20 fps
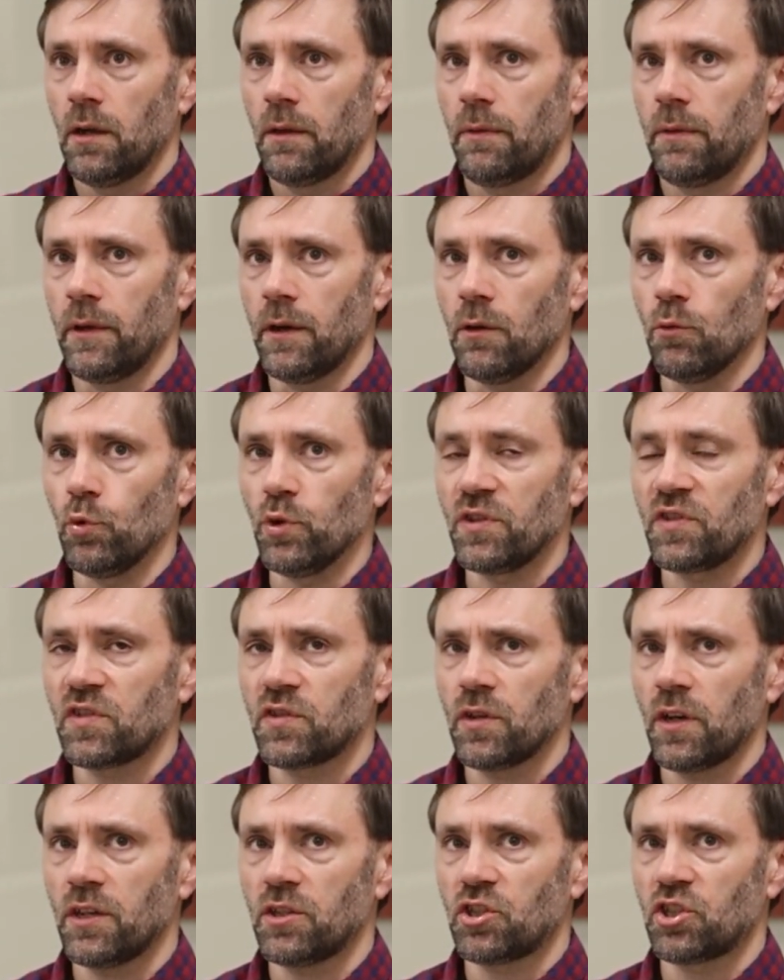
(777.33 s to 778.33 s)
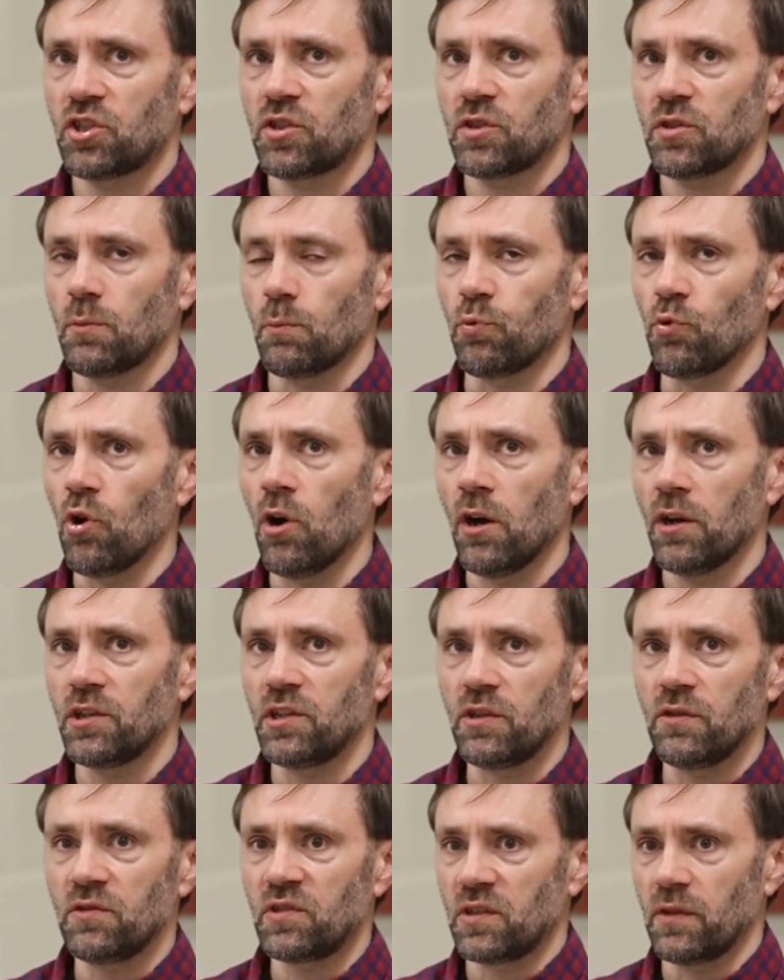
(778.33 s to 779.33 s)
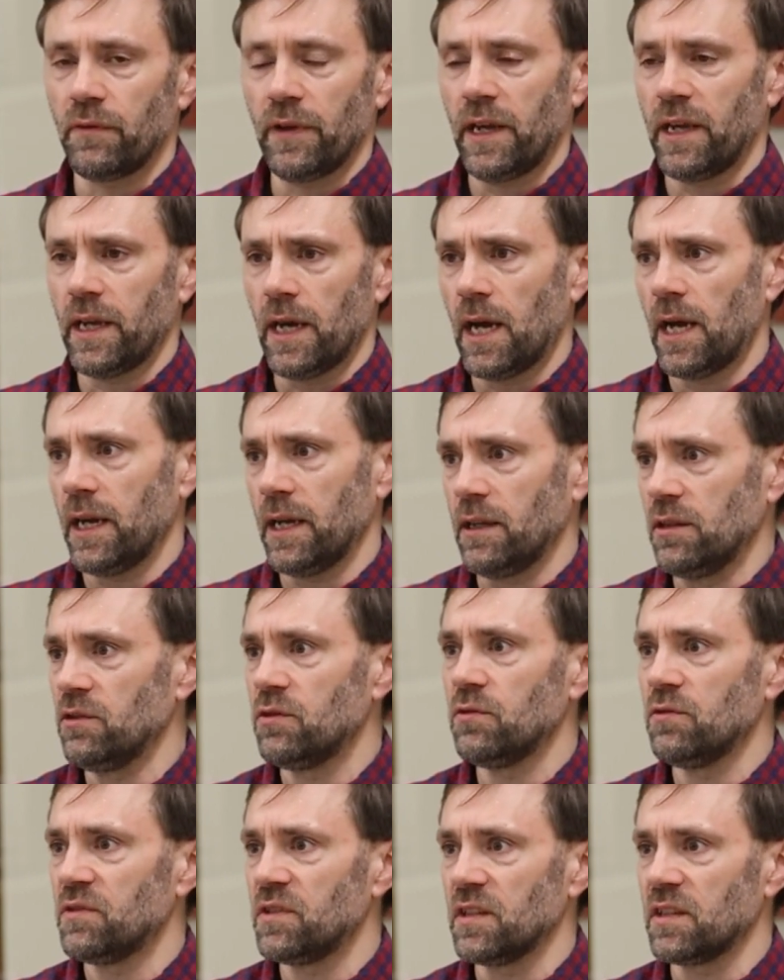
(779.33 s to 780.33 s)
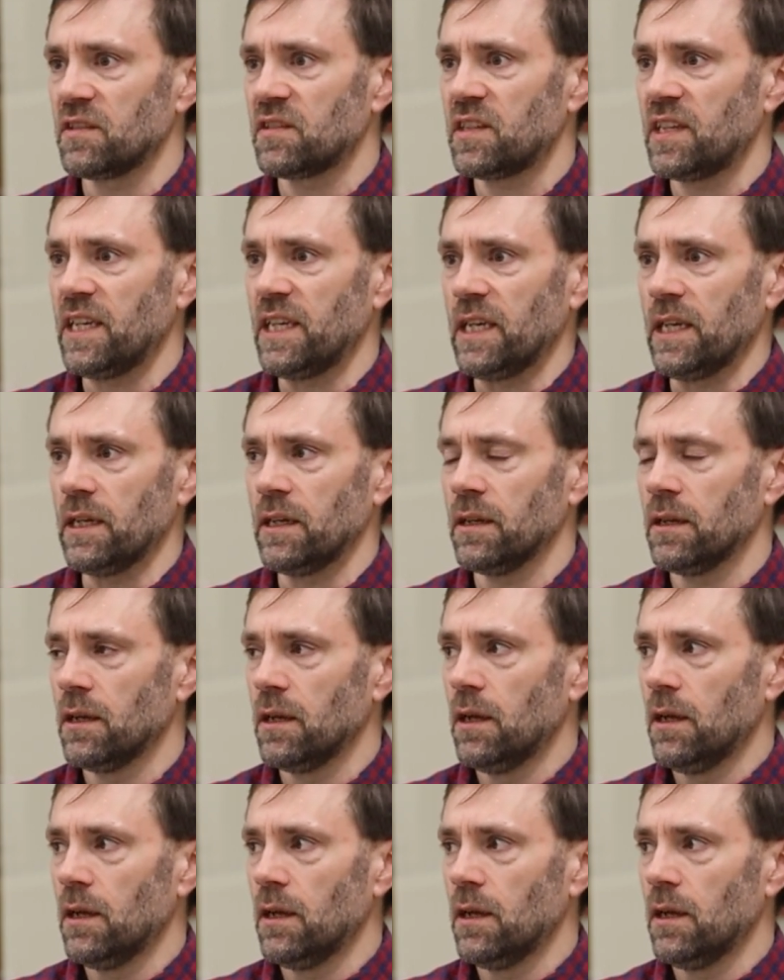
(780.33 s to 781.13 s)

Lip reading: there was such broad use of AI in 2016.